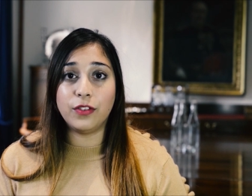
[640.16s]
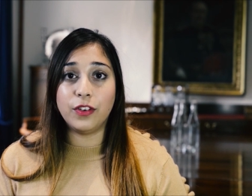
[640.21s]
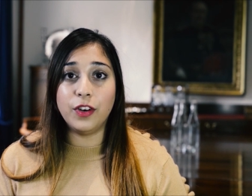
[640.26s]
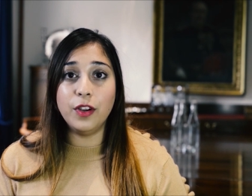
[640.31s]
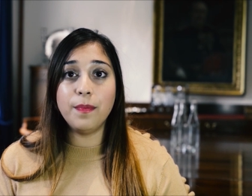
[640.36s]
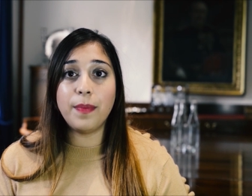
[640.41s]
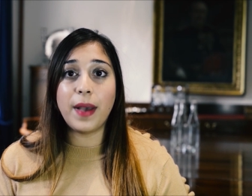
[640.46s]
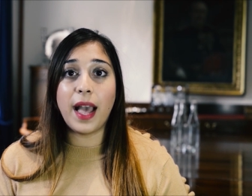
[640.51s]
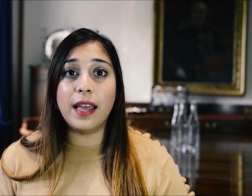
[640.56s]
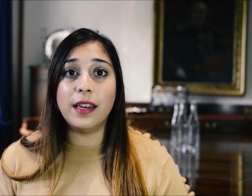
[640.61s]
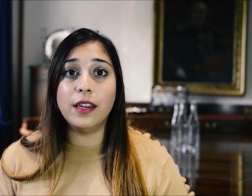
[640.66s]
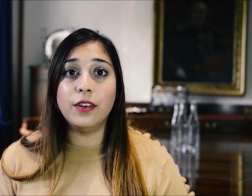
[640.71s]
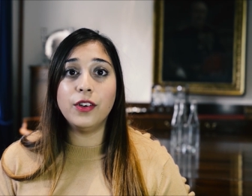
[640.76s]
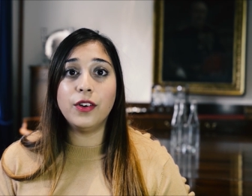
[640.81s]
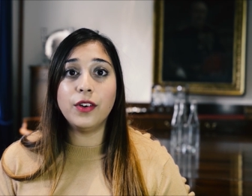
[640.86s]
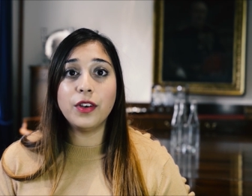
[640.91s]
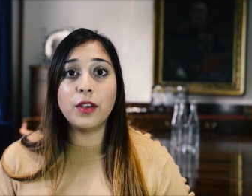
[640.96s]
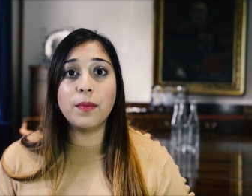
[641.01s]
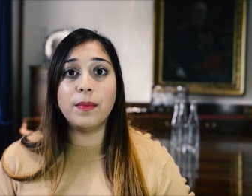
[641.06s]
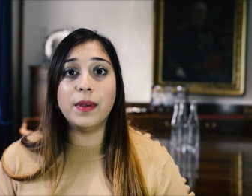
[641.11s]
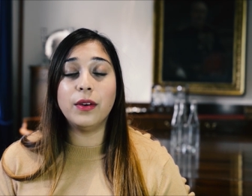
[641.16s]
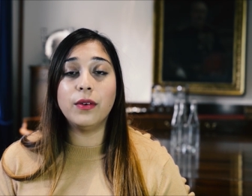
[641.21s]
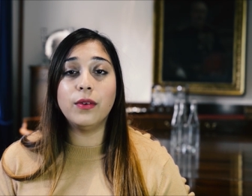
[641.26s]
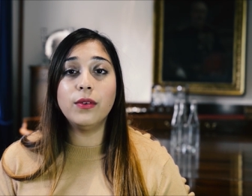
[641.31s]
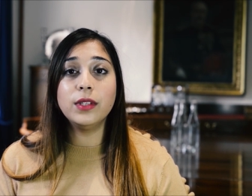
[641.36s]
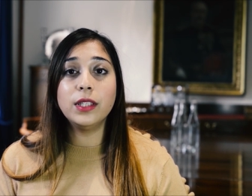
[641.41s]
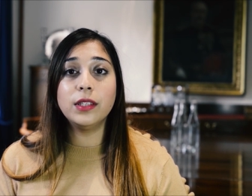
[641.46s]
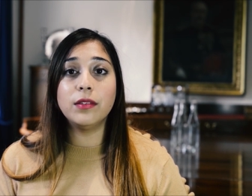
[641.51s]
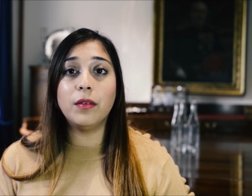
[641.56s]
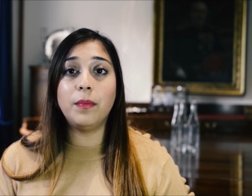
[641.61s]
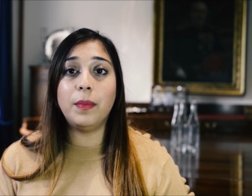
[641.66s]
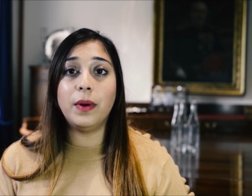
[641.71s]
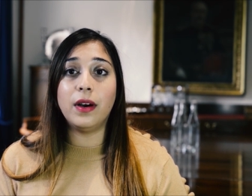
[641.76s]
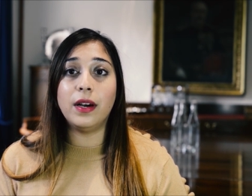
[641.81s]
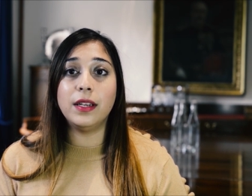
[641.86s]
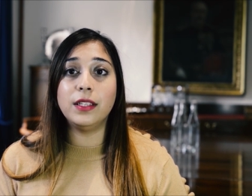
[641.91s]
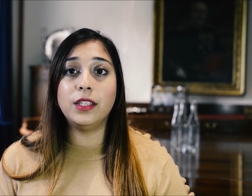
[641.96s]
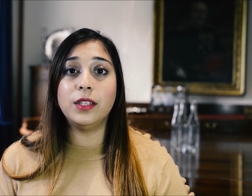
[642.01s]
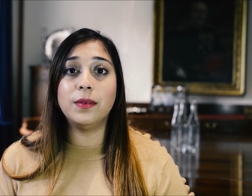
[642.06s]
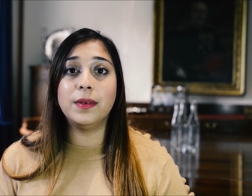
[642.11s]
group and a document also
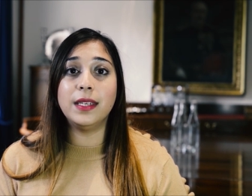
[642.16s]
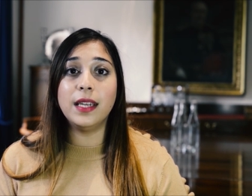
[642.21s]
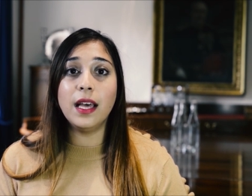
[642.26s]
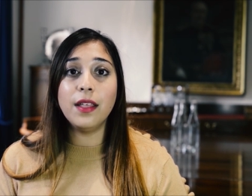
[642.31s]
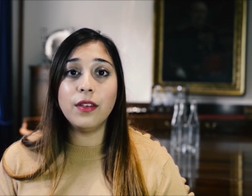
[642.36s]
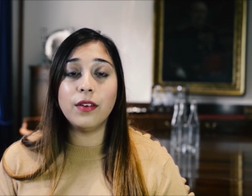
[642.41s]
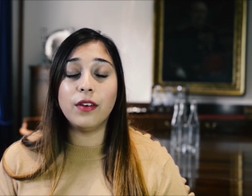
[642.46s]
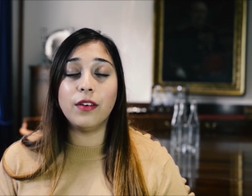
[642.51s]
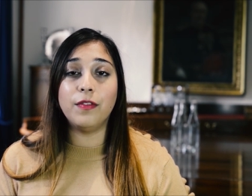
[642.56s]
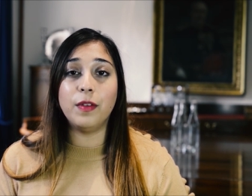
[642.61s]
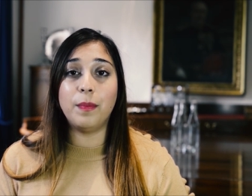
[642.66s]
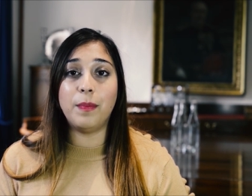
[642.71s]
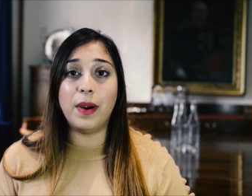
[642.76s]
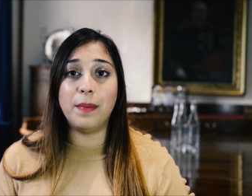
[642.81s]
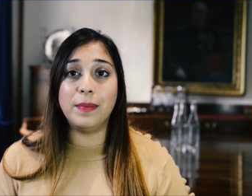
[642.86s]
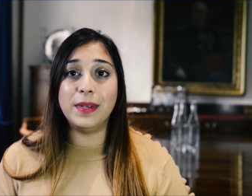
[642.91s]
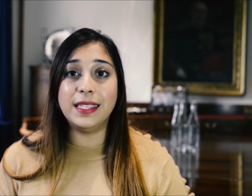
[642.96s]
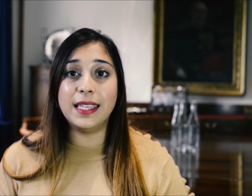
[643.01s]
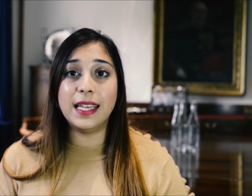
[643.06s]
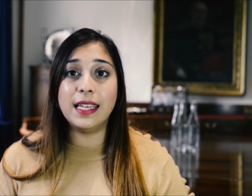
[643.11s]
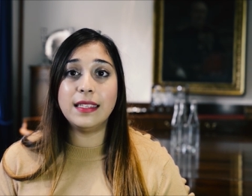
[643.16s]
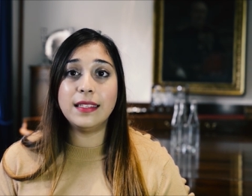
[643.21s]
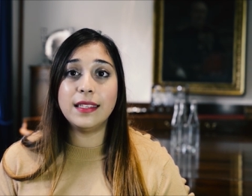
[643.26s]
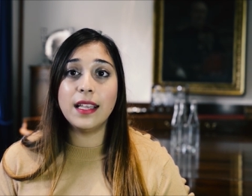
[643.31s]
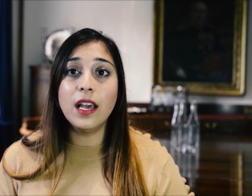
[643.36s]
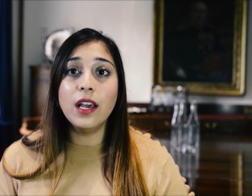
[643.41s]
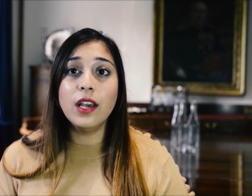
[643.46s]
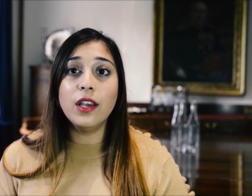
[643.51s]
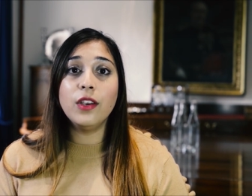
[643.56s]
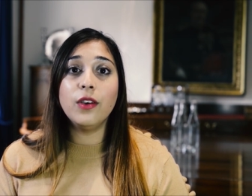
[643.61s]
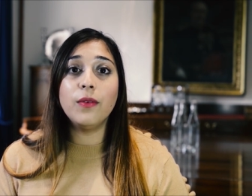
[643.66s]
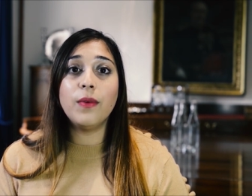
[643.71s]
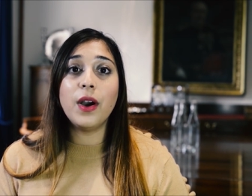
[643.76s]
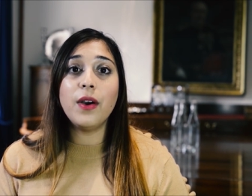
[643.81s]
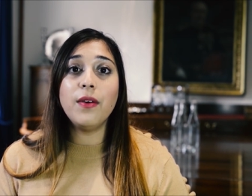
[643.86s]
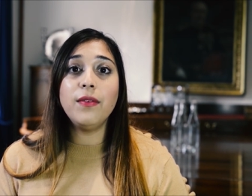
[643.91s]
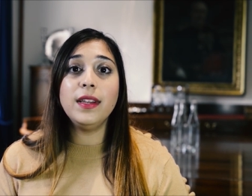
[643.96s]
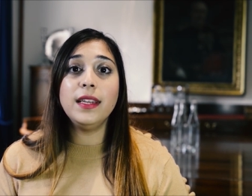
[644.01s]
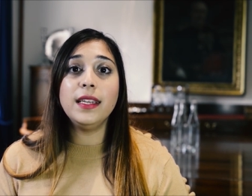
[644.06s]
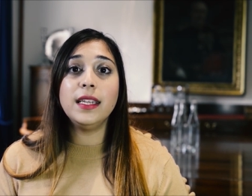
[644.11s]
applies to another of the premises, you
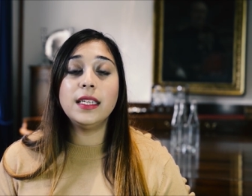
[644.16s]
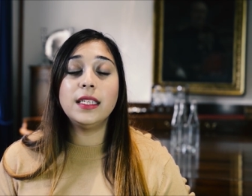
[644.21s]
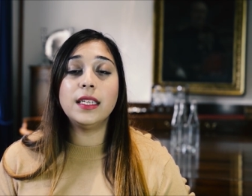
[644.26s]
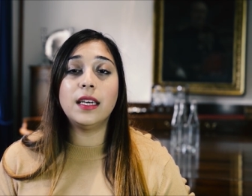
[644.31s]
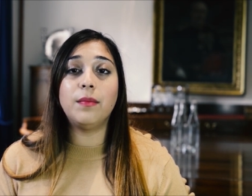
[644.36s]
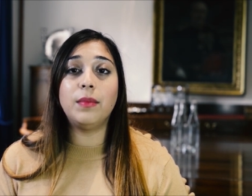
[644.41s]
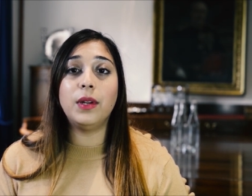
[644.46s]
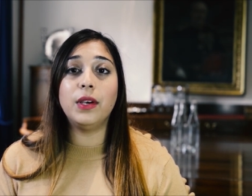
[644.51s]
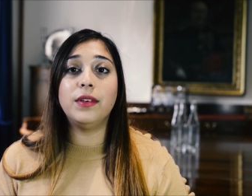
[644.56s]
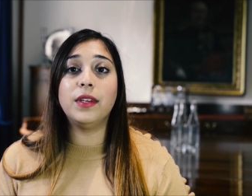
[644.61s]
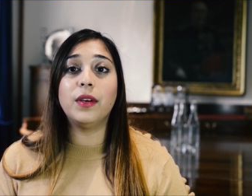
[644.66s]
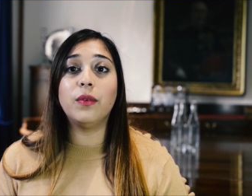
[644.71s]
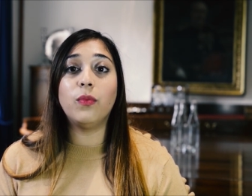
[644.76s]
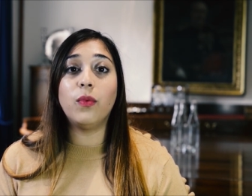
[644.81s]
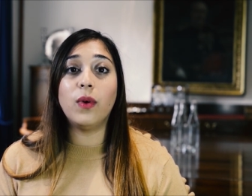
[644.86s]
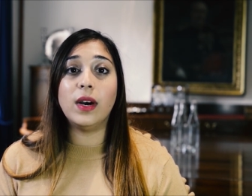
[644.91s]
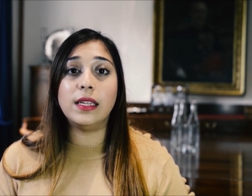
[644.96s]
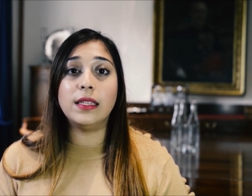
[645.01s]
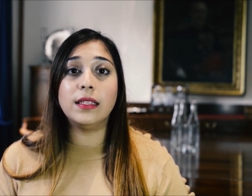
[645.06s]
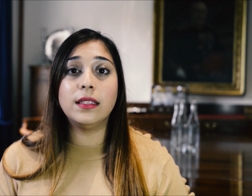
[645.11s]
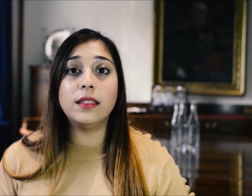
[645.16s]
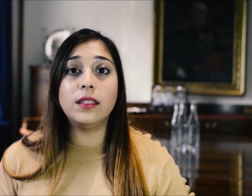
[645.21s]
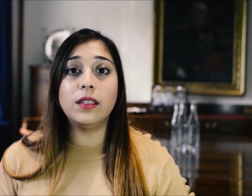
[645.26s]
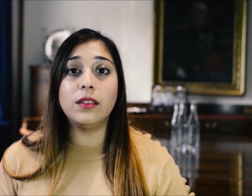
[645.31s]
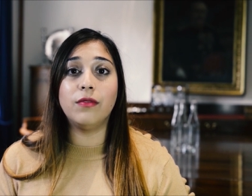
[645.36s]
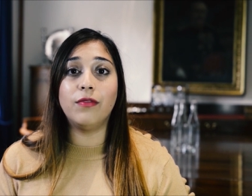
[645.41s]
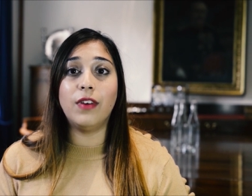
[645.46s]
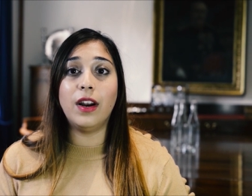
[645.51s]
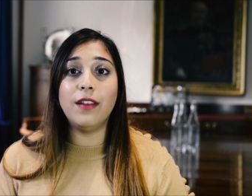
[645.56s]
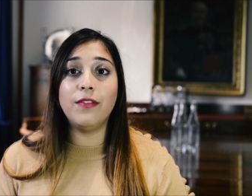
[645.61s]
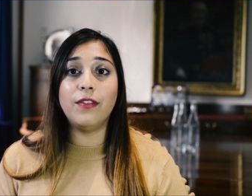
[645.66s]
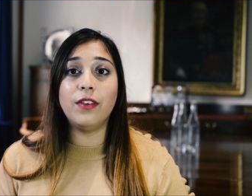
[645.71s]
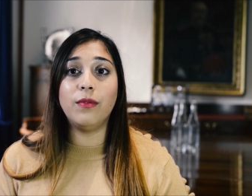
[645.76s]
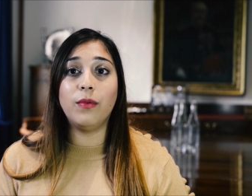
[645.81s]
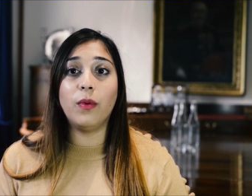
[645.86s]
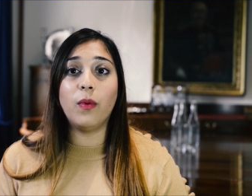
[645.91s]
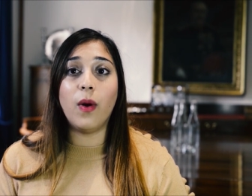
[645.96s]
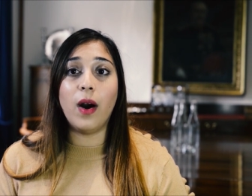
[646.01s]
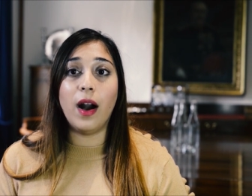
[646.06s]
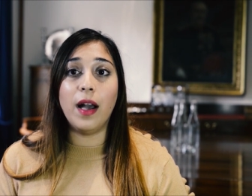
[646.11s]
will only need to upload it once to the
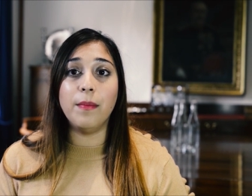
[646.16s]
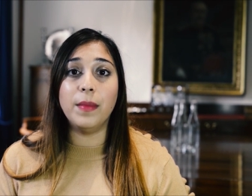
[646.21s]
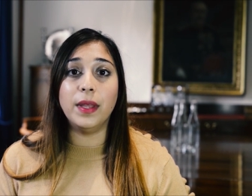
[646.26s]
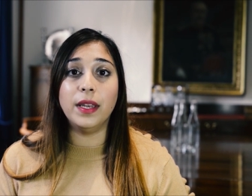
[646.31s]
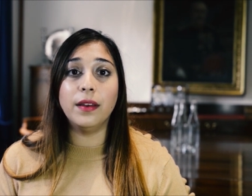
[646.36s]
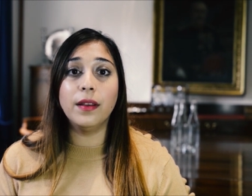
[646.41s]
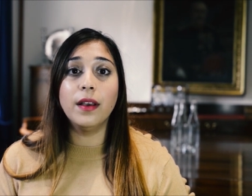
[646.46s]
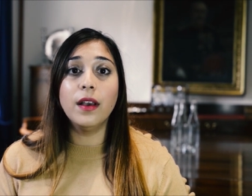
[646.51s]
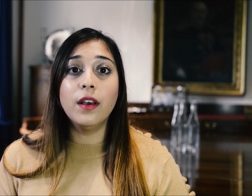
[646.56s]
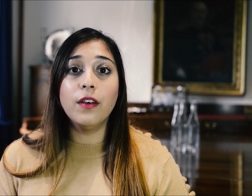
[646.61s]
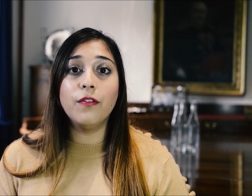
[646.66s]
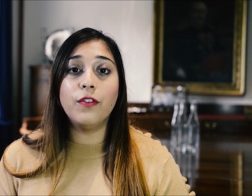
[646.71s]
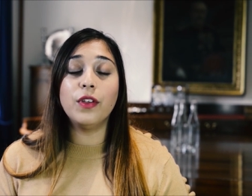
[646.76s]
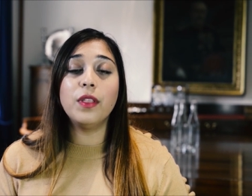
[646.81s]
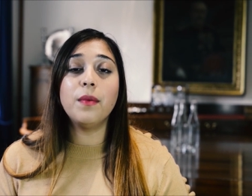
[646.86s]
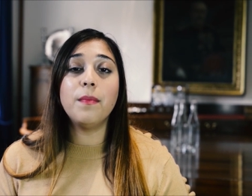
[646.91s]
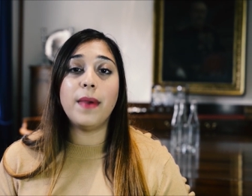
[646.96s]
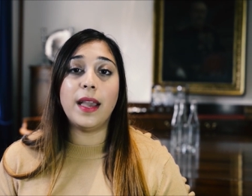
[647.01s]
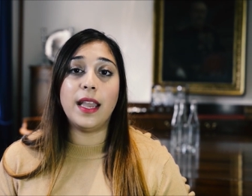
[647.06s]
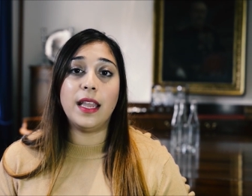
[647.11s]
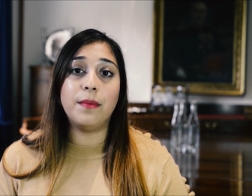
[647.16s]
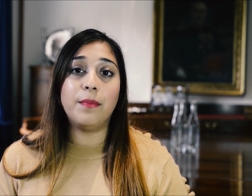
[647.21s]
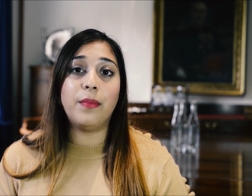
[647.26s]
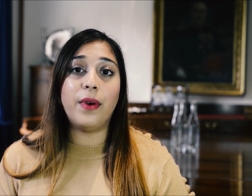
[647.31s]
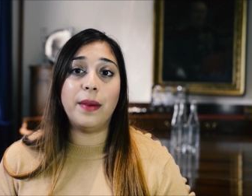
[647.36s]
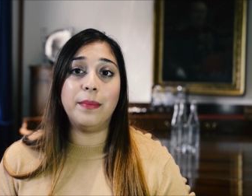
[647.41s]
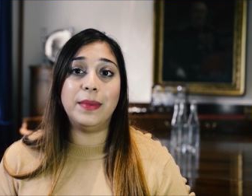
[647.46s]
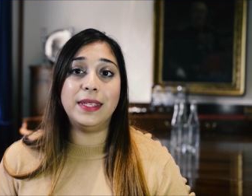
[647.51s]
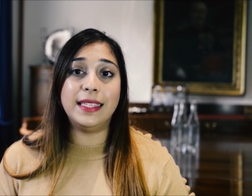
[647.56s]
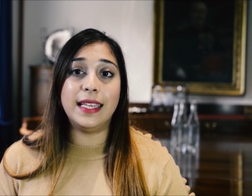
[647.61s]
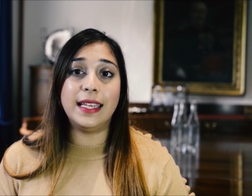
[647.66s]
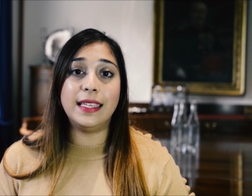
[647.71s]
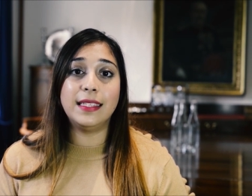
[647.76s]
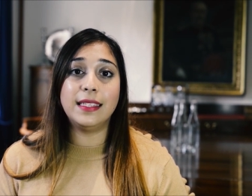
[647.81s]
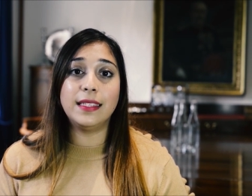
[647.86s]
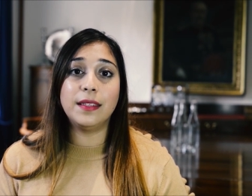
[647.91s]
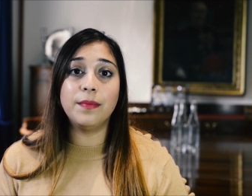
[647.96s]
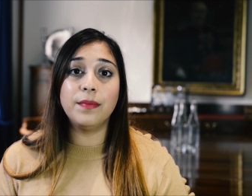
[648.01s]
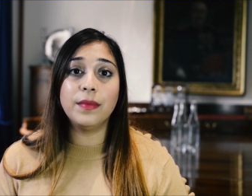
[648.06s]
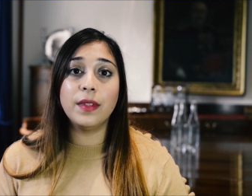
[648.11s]
relevant requirement for the main
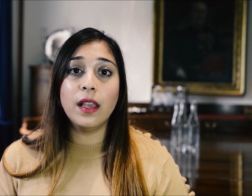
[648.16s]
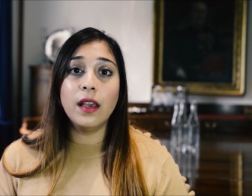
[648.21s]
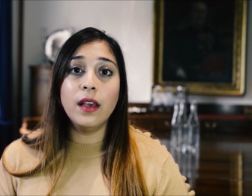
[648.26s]
premises.